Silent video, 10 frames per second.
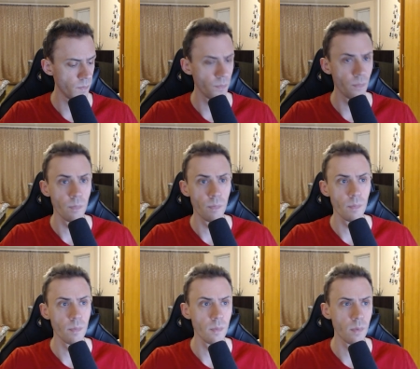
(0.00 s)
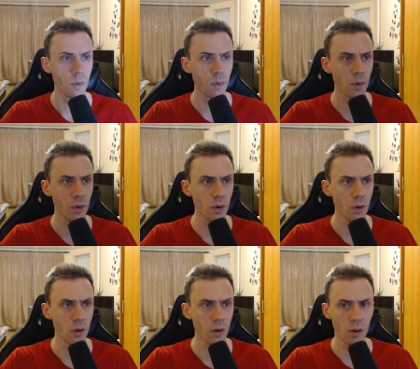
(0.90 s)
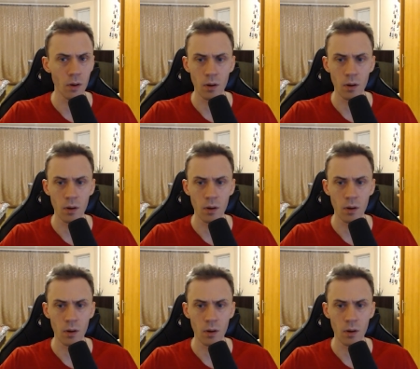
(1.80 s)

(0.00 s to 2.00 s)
(silence)